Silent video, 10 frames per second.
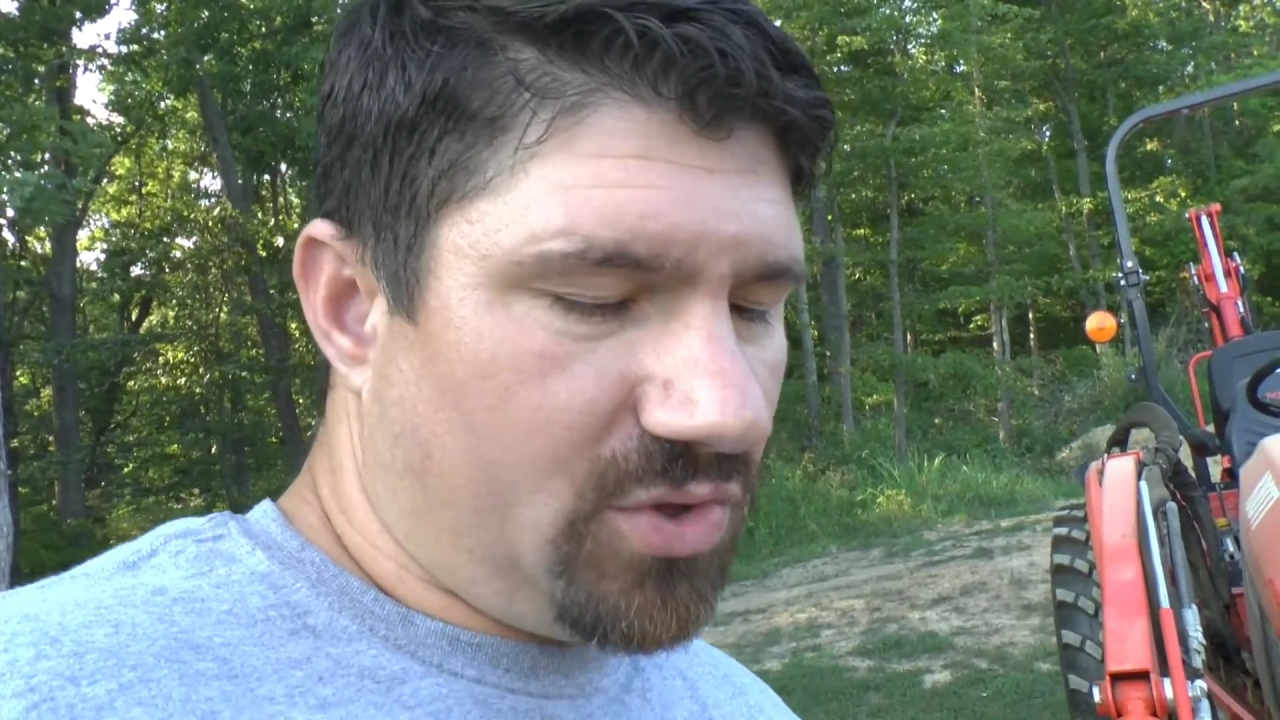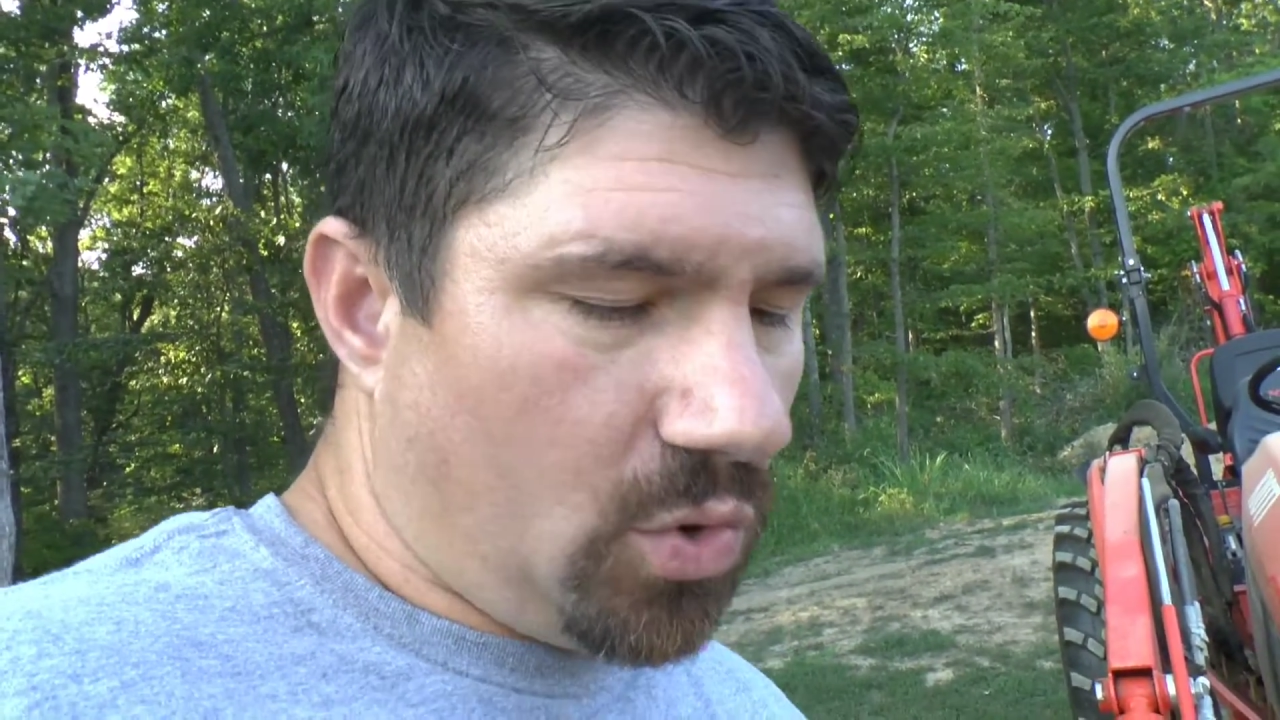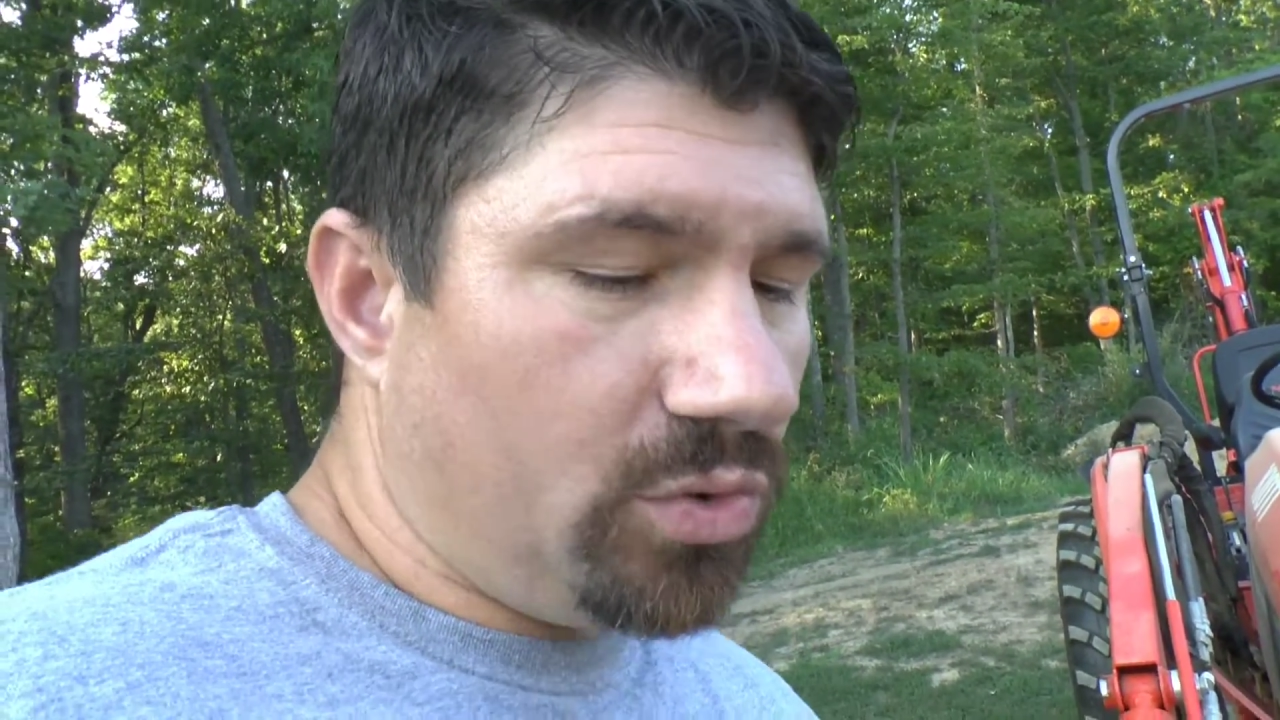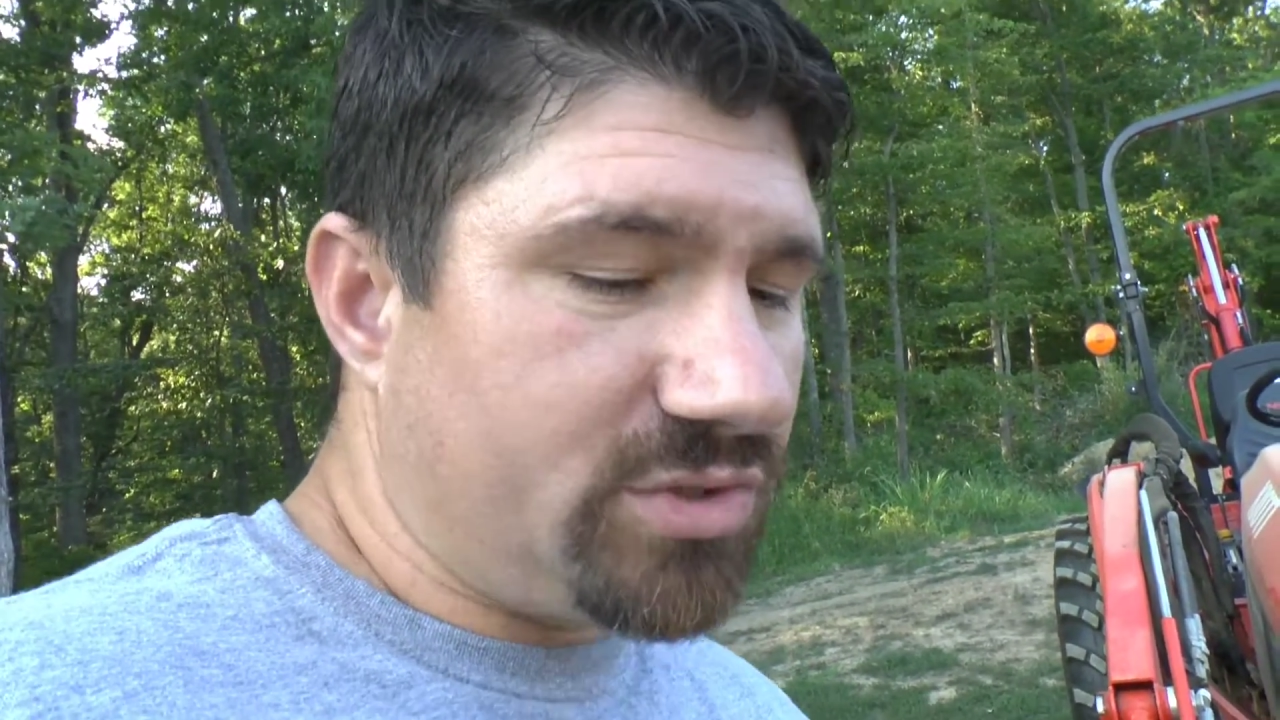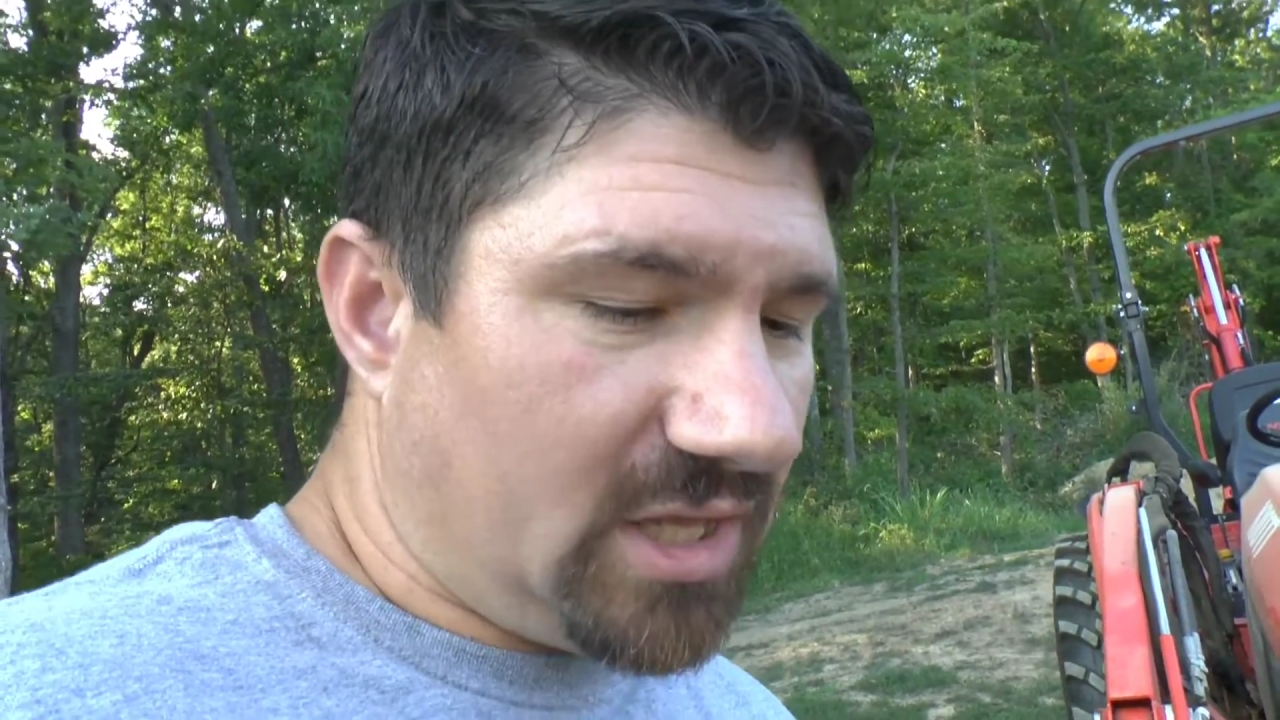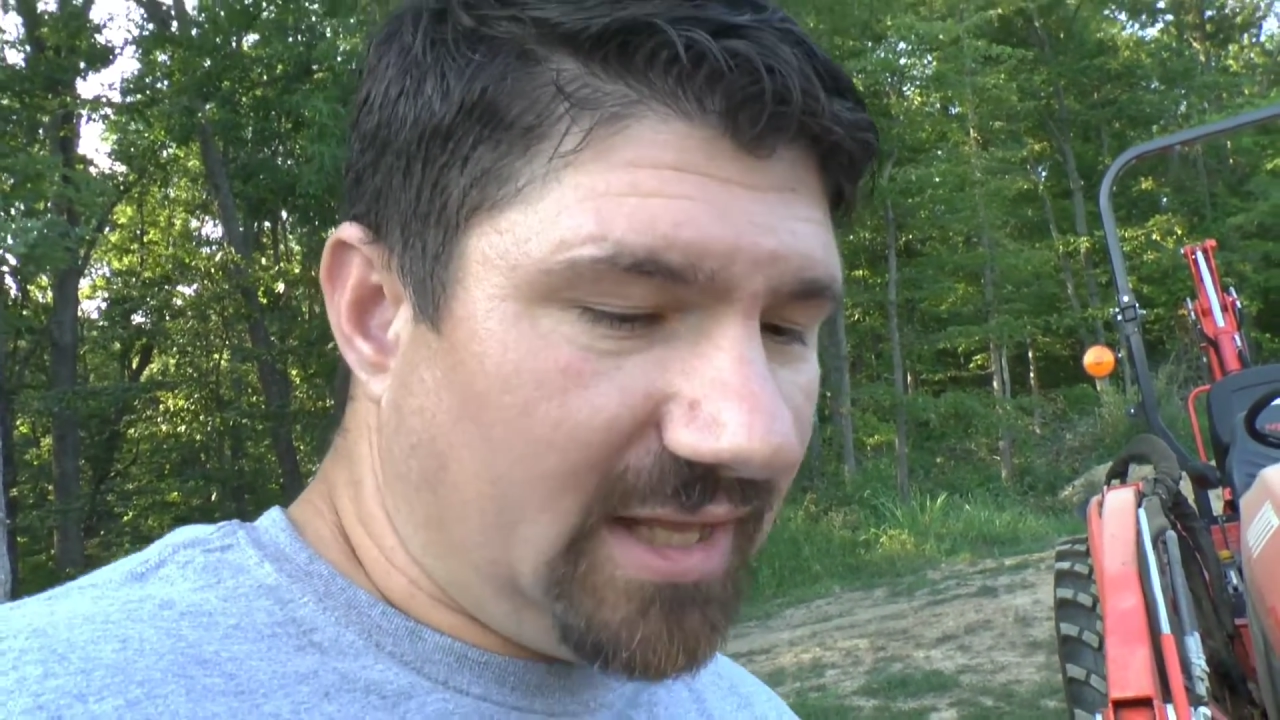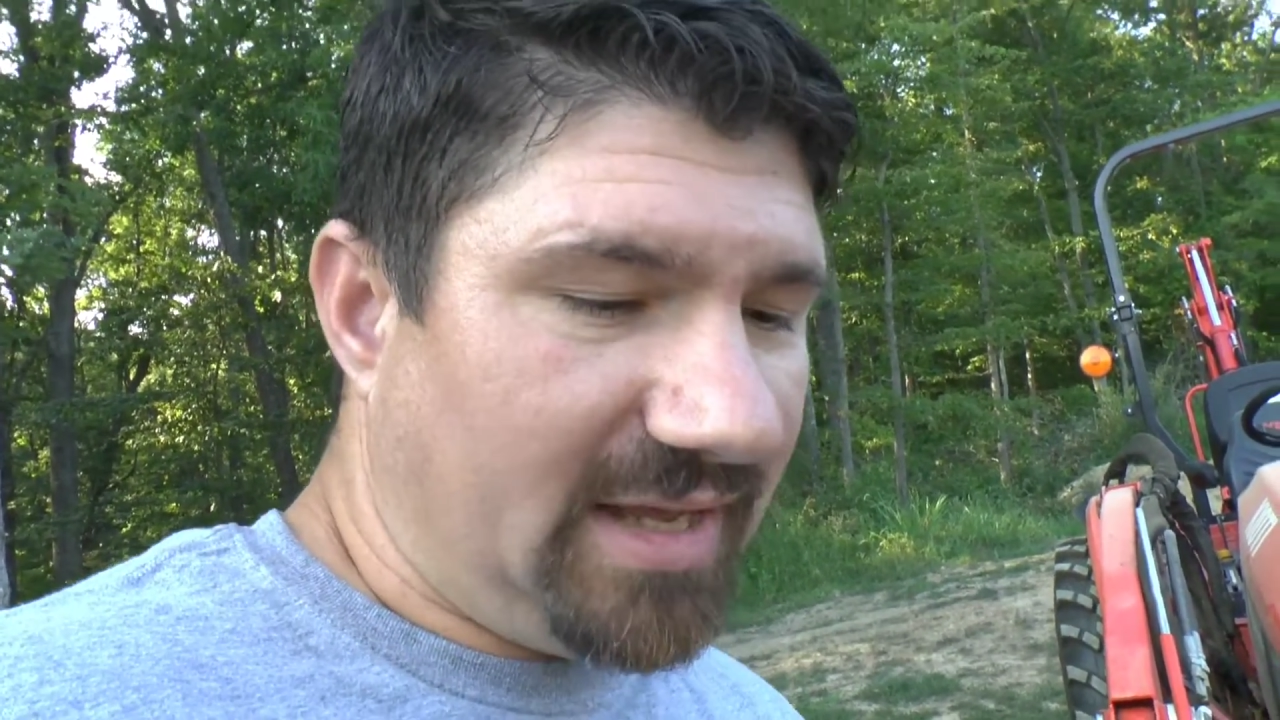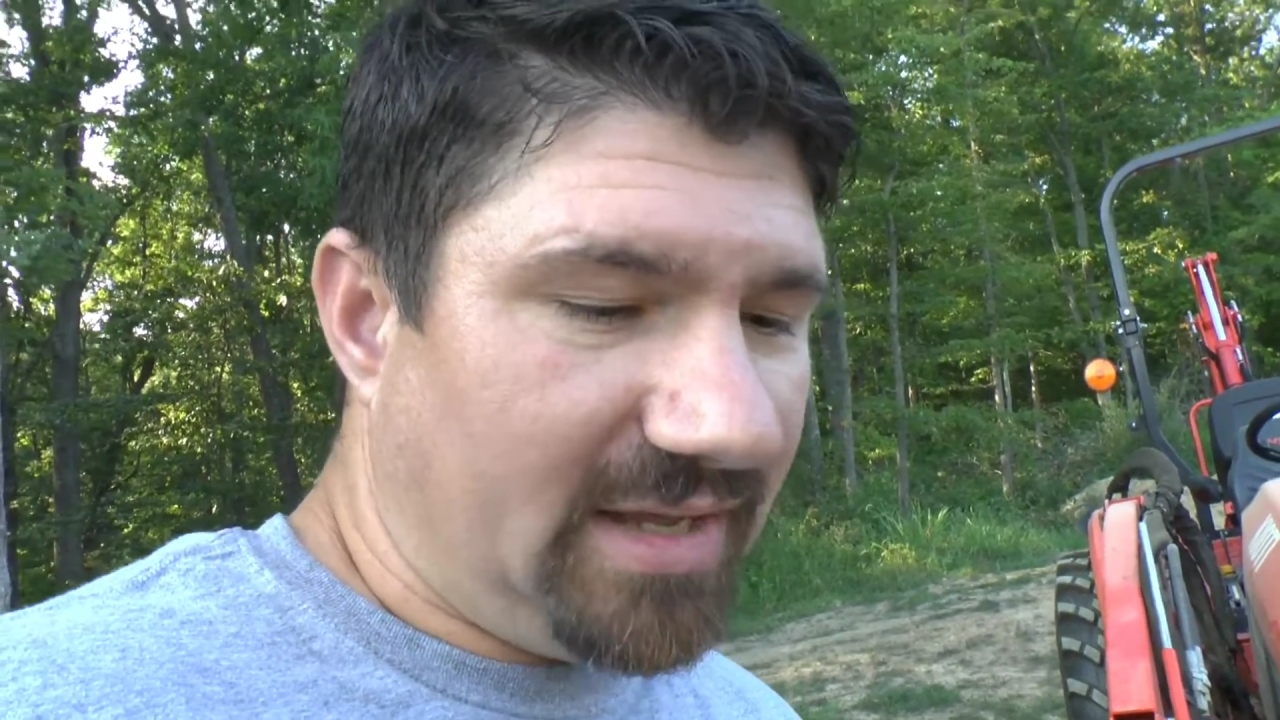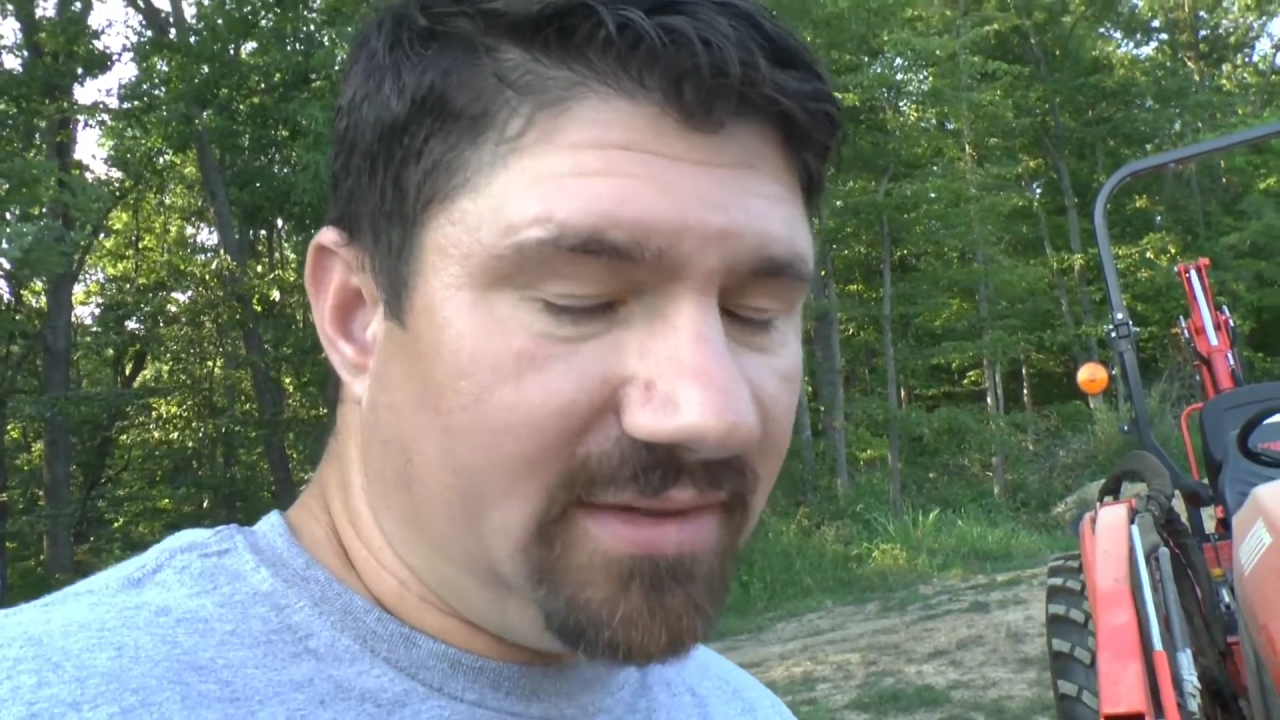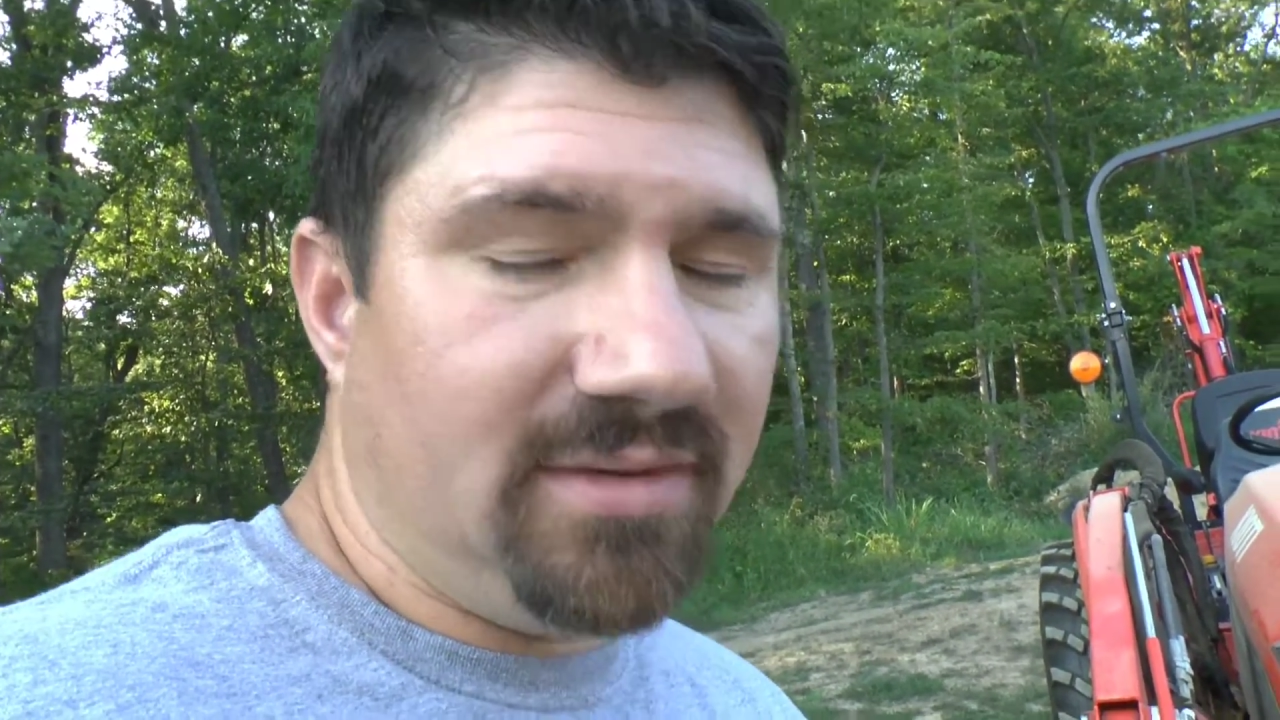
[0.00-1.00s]
oil's
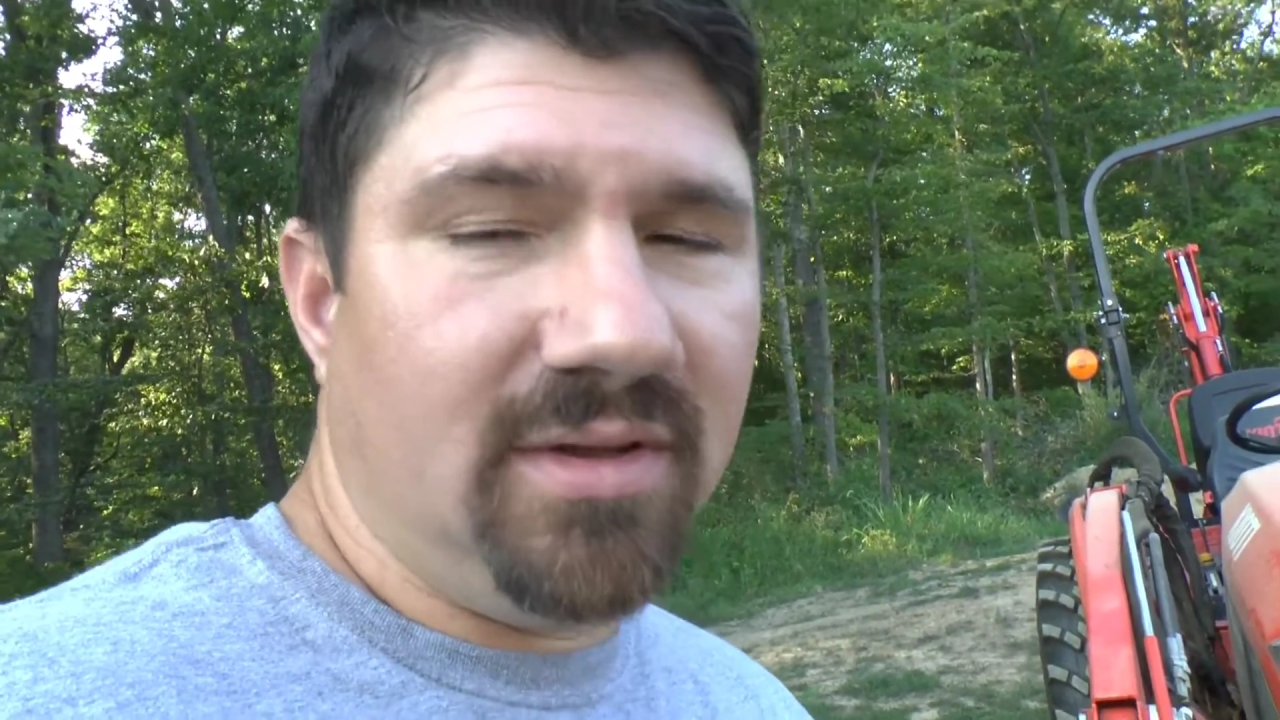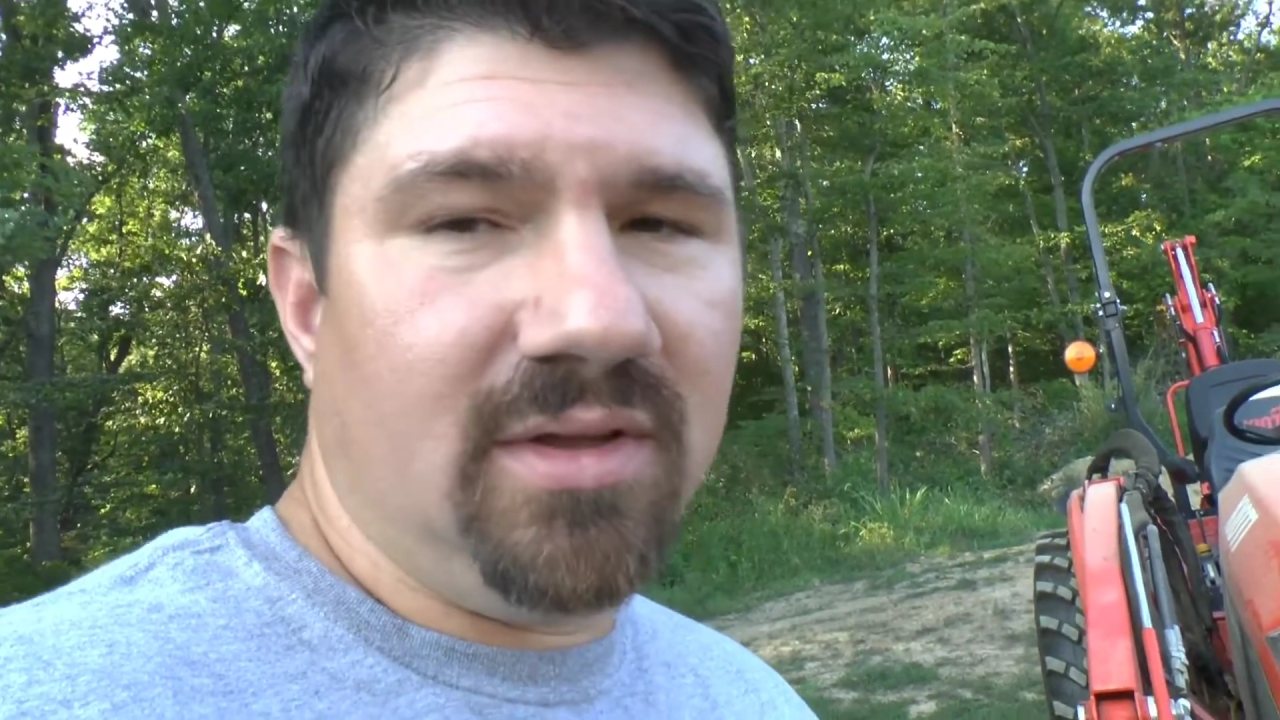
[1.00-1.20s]
clean